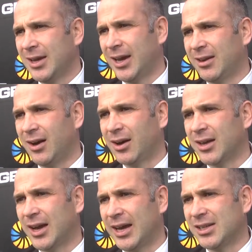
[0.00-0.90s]
And our
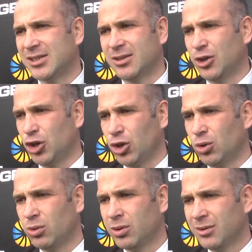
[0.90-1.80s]
guys
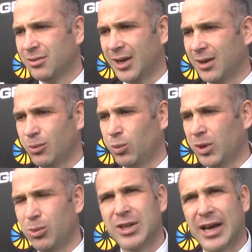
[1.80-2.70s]
knew that
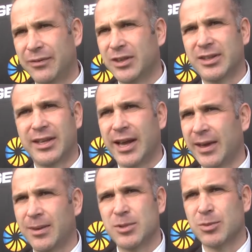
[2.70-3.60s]
we would have to
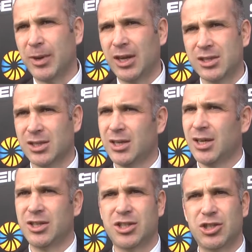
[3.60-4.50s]
deny them space
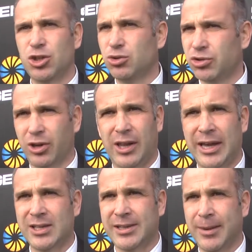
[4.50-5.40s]
and to
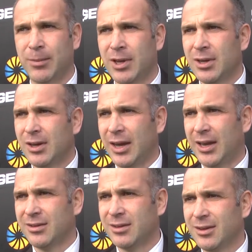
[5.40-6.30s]
neutralise them.
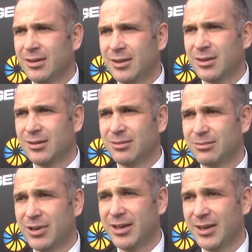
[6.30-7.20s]
And
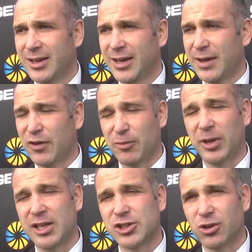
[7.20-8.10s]
if you've
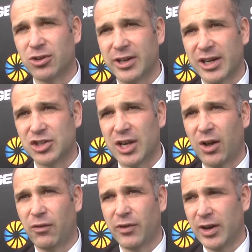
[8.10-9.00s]
played soccer
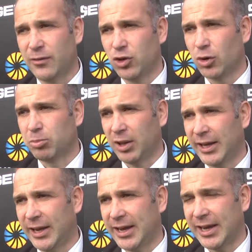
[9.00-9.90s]
yourself, and if you're
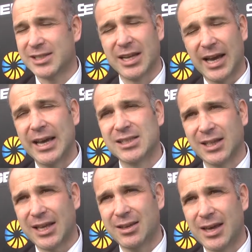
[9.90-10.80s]
playing against guys
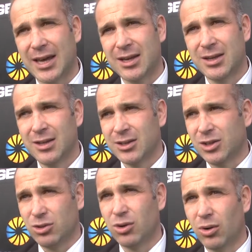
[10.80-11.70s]
like that,
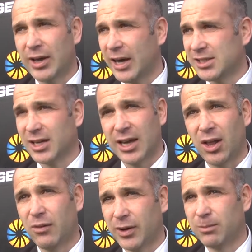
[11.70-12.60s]
you know that that's a
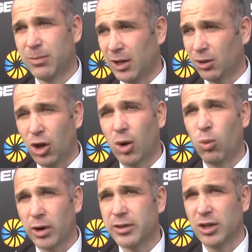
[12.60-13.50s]
hell of a lot of
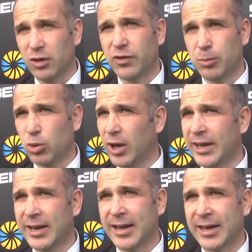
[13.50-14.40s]
work that you have to put
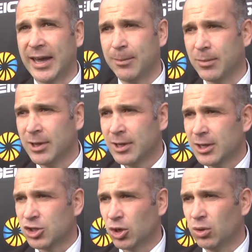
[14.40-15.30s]
in a game.
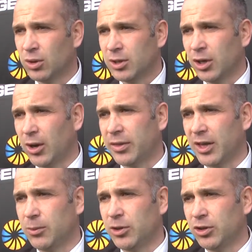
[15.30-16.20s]
So, you know, I
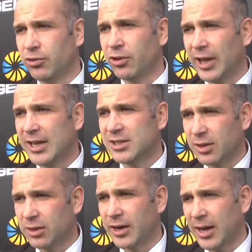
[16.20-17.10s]
think we neutralise
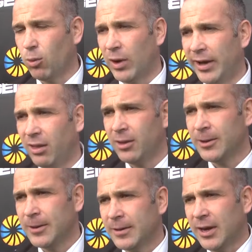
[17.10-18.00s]
the threat well,
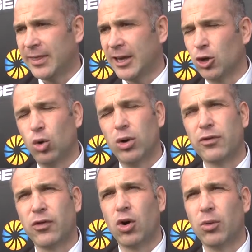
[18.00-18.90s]
and then going
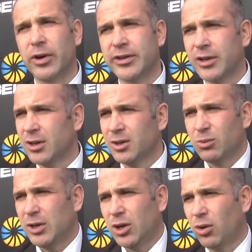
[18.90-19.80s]
forward,
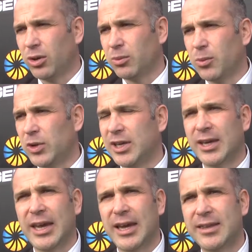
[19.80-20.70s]
we know that when we
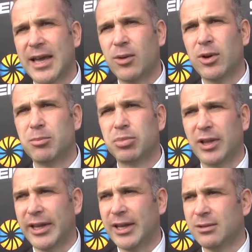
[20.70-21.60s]
can get it down and
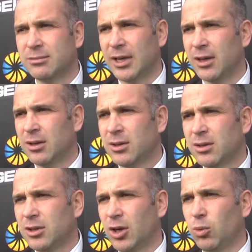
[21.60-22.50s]
play, that,
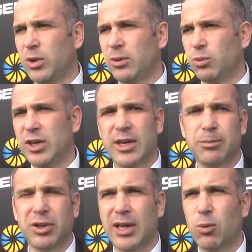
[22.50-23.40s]
you know, we
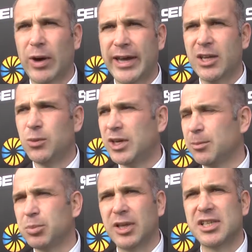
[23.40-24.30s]
can play wide, we
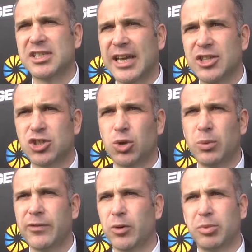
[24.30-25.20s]
can play central,
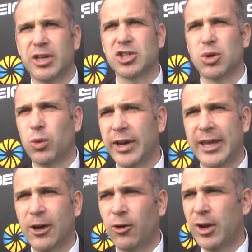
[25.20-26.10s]
we've got players that want to
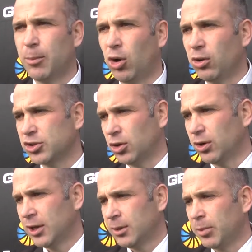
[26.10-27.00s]
get on the ball.
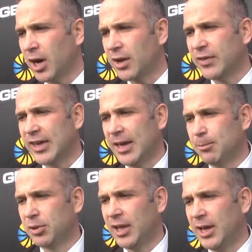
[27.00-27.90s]
So part of the
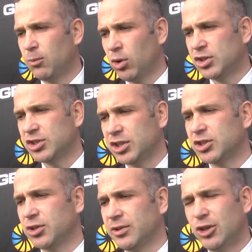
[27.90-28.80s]
game plan was
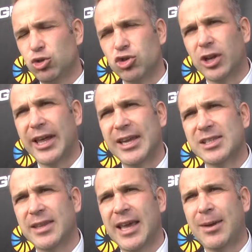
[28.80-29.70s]
just
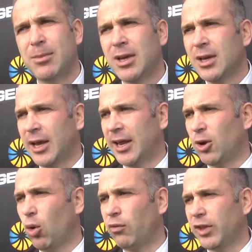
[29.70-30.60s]
neutralising them, and
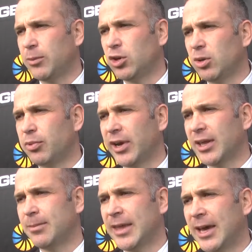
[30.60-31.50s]
then hopefully we could
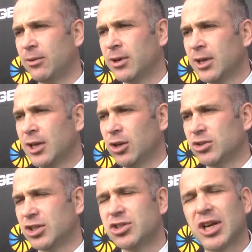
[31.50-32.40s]
break them down. You know,
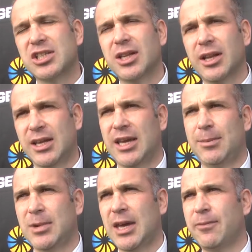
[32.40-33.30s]
it's interesting that the
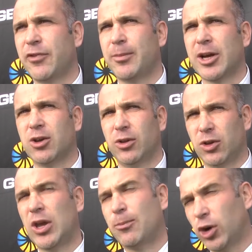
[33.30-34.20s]

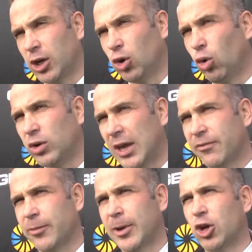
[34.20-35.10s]
game-winning goal
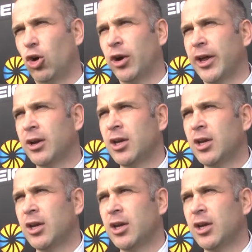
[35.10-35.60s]
came from a corner,